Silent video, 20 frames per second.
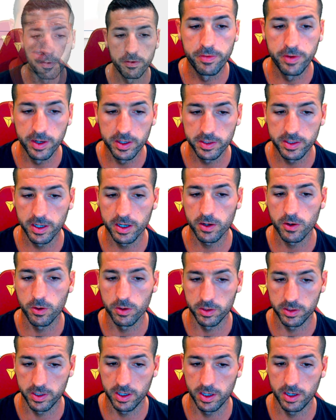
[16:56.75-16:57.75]
filter
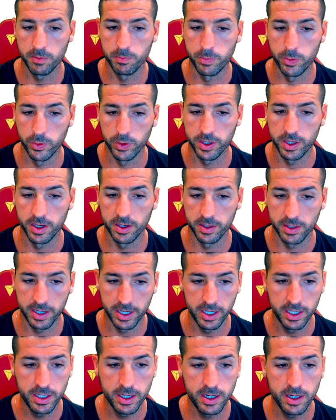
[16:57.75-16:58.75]
hotel booking
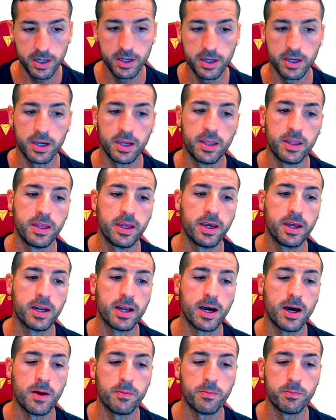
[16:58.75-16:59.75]
data, and then I'm